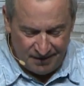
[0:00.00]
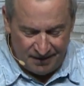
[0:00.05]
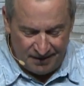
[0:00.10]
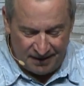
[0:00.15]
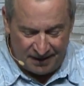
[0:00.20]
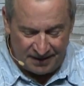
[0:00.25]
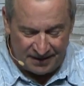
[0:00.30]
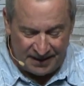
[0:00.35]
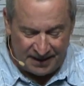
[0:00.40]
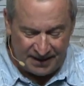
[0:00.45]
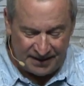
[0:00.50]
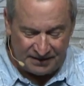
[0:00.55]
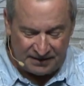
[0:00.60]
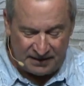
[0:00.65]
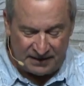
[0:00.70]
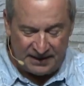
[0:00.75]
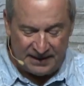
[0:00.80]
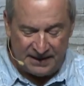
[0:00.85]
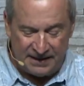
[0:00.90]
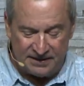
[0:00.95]

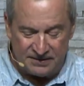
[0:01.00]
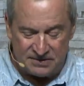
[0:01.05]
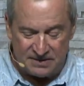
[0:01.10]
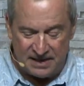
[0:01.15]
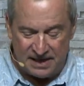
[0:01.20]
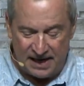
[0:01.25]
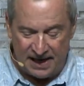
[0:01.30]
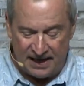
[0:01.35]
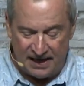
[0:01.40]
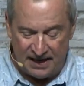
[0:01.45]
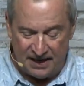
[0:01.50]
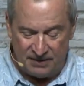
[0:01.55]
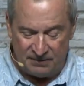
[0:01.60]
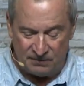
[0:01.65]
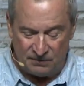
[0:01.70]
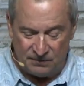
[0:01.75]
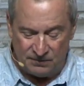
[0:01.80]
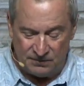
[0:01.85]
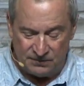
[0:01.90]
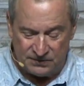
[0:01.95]
Again, Leah's
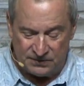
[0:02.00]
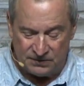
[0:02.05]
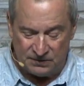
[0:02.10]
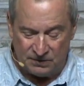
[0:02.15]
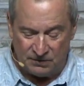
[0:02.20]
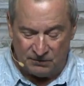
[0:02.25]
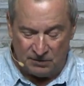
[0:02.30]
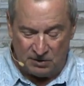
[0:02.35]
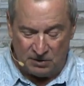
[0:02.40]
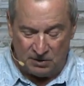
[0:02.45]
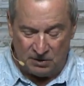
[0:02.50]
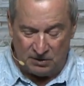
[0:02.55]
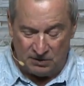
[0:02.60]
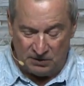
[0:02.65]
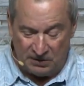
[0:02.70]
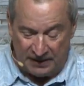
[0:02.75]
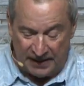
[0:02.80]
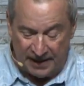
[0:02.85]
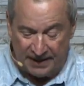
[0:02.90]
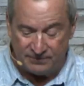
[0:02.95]
names
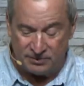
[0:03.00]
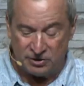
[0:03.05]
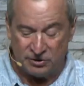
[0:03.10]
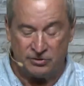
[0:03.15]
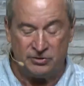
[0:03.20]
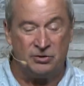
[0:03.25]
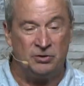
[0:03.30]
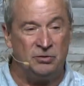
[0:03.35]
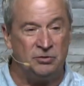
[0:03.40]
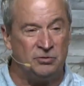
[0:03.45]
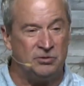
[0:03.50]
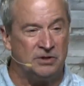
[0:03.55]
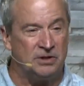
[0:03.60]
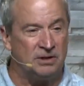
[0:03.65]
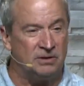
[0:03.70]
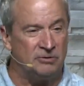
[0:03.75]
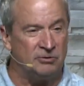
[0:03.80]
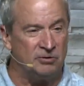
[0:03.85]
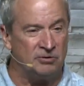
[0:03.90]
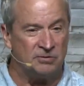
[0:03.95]
names her two
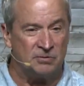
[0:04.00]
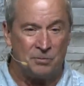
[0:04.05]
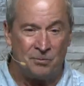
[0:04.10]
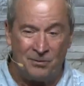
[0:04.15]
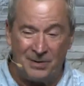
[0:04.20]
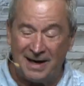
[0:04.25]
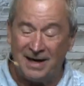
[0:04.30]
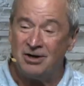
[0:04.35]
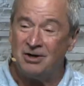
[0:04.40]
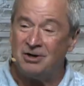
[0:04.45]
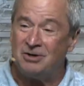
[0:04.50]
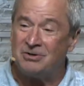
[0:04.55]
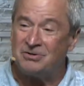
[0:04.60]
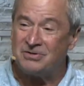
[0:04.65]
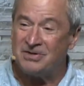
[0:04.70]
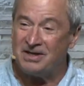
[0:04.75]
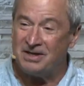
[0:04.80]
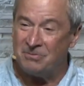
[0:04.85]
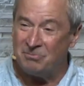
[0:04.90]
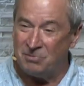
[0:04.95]
children bears
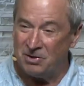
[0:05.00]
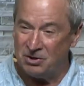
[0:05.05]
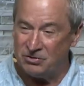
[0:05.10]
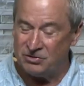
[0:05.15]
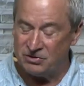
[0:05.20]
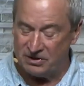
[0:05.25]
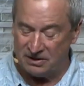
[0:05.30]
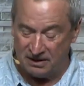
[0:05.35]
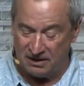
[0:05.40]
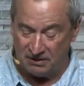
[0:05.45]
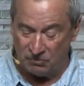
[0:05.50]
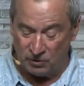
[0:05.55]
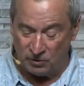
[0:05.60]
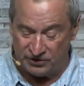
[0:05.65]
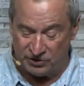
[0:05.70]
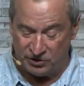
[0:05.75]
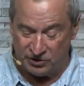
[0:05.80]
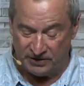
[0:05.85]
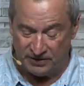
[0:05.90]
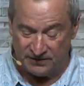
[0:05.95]
the emotion in
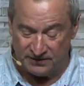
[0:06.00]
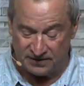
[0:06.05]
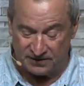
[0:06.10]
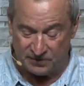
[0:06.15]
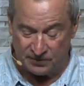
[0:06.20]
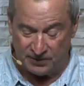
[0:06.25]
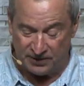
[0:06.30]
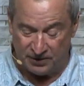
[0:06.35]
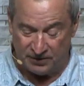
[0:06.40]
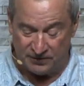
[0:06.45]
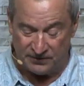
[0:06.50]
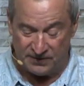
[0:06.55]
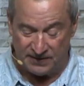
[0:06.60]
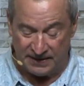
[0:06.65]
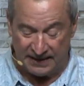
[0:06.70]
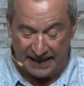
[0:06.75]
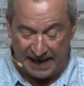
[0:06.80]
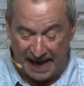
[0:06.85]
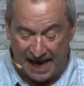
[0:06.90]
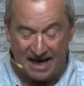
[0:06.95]
which she's
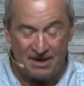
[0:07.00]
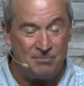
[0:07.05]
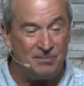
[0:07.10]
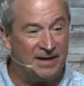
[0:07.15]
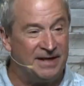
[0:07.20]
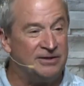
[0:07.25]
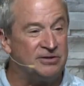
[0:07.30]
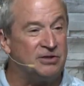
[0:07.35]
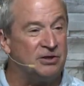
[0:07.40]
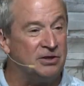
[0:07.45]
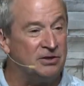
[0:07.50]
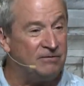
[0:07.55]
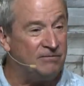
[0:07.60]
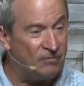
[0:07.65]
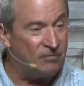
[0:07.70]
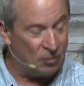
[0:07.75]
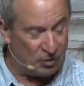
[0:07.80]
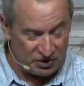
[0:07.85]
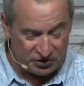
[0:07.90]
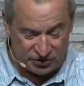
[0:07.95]
experiencing. Gad means good
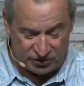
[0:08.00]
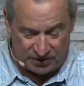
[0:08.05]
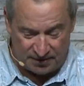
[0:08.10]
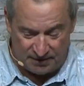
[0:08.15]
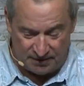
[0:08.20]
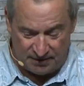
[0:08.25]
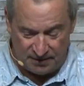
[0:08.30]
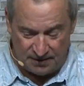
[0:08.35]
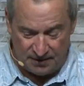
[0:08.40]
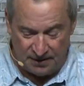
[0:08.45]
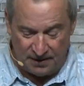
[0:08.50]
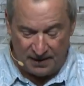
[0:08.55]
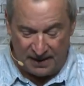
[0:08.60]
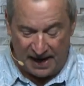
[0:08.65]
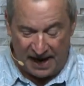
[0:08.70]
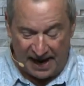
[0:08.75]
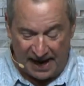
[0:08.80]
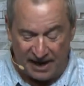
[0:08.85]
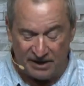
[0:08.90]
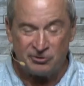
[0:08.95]
fortune,
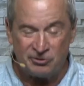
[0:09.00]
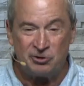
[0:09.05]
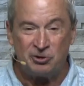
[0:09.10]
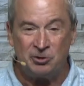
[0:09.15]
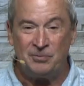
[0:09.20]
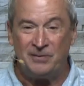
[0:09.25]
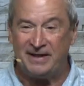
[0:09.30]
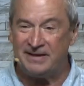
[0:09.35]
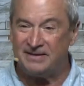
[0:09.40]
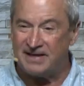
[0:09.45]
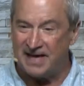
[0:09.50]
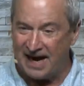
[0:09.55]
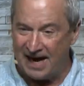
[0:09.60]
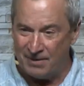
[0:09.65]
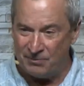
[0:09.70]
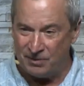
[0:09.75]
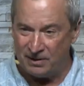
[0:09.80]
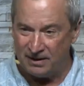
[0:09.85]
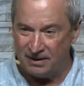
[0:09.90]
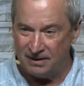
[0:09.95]
Asher means
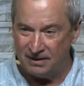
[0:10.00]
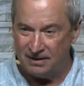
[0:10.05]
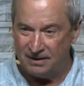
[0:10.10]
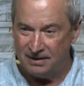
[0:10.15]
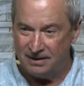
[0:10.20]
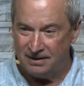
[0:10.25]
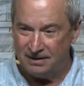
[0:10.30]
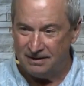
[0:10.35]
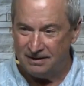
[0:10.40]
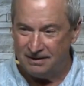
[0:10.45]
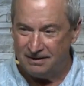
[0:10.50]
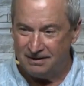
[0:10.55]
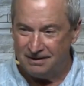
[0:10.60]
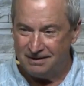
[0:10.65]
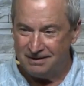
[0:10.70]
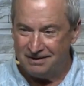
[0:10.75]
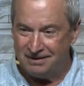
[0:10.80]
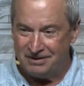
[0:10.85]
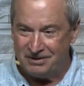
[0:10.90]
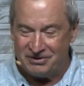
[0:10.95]
happy.
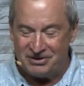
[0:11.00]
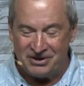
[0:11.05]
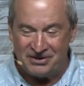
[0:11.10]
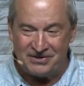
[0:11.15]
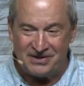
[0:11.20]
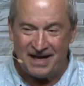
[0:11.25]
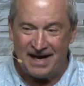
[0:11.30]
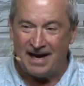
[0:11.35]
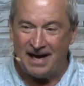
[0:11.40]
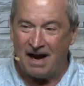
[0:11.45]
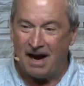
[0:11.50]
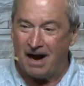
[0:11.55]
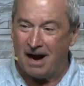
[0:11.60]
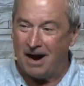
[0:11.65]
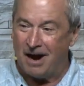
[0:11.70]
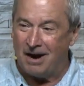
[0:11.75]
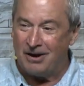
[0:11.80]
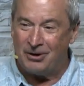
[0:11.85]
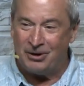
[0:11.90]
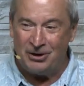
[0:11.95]
She's saying
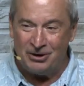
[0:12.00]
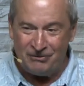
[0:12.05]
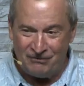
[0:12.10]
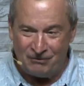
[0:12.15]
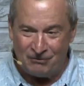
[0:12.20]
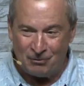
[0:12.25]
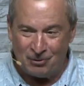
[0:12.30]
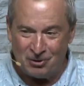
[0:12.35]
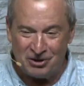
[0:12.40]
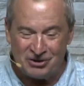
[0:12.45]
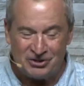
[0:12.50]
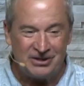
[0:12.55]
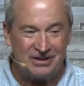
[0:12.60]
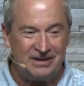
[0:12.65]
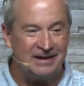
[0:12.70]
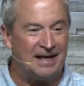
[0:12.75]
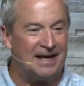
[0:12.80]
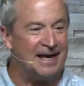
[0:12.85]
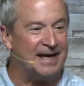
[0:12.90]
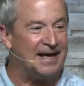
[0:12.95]
good
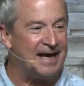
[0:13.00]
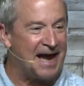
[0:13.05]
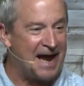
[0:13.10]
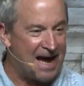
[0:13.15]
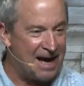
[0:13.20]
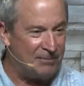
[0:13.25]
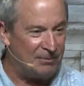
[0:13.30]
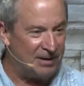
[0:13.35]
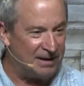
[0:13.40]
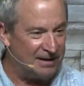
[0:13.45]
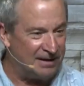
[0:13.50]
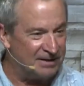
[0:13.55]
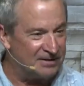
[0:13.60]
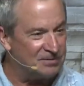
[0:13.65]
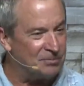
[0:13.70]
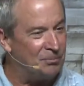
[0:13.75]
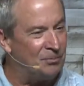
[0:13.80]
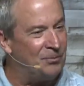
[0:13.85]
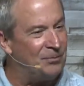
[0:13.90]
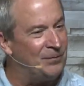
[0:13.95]
fortune and
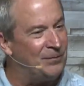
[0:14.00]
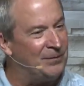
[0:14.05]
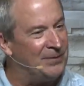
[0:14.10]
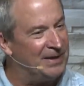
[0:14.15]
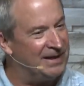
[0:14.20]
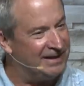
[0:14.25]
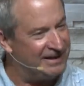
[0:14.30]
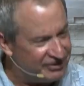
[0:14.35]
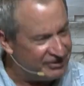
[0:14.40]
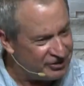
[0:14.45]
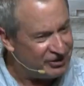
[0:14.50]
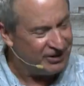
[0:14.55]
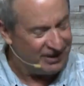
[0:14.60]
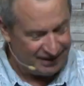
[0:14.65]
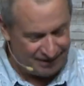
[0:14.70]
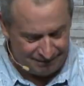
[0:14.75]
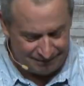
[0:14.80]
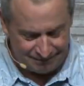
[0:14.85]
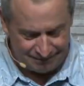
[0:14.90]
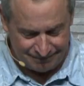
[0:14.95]
happiness, but is she?